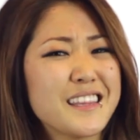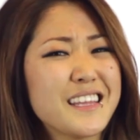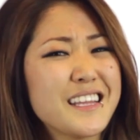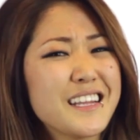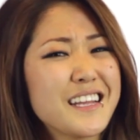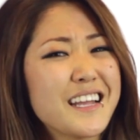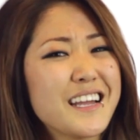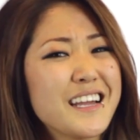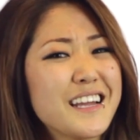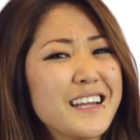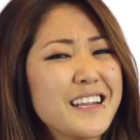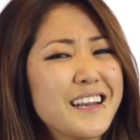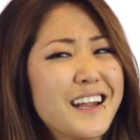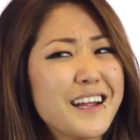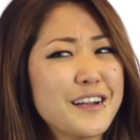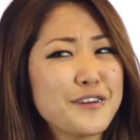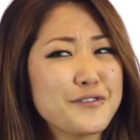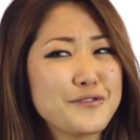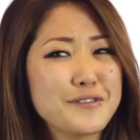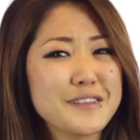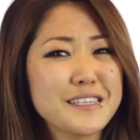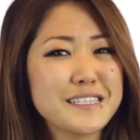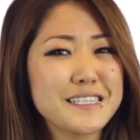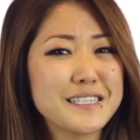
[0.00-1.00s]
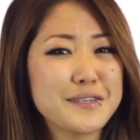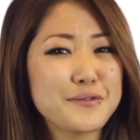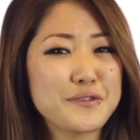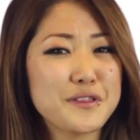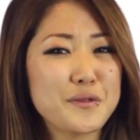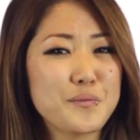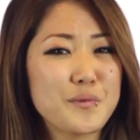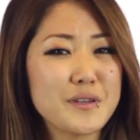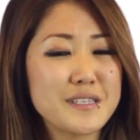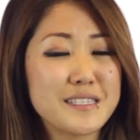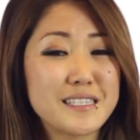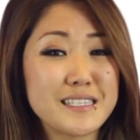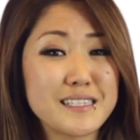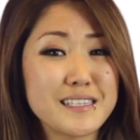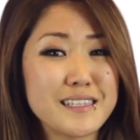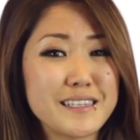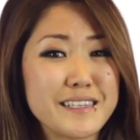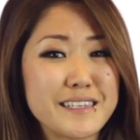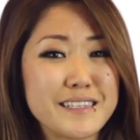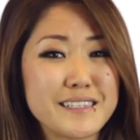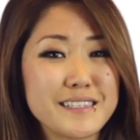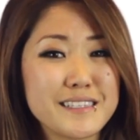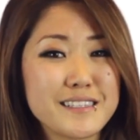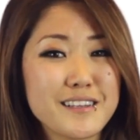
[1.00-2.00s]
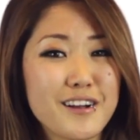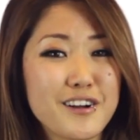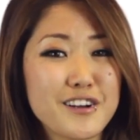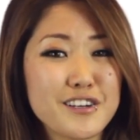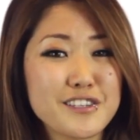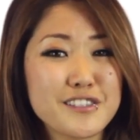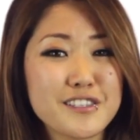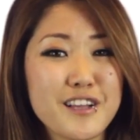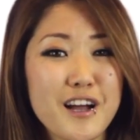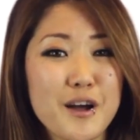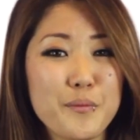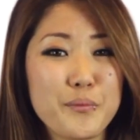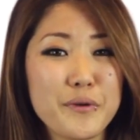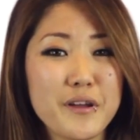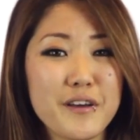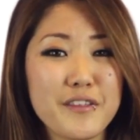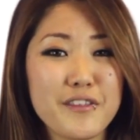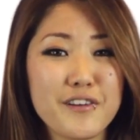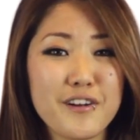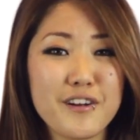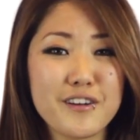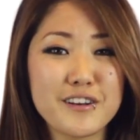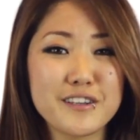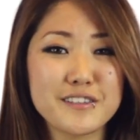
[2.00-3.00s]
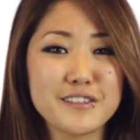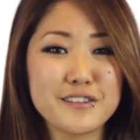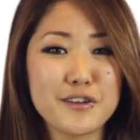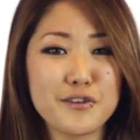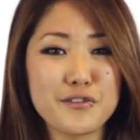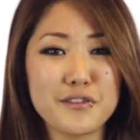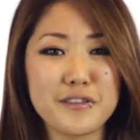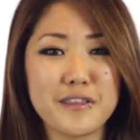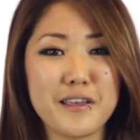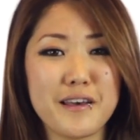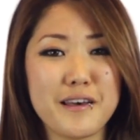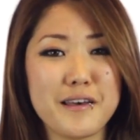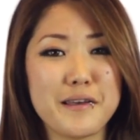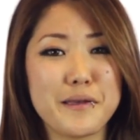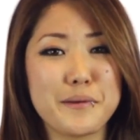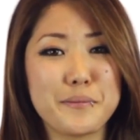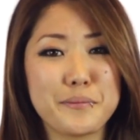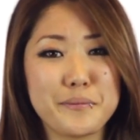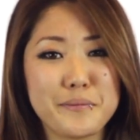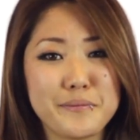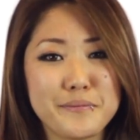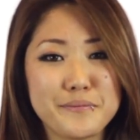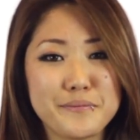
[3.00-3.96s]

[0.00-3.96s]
then again, I don't really see what the big deal is. Artists copy other artists all the time.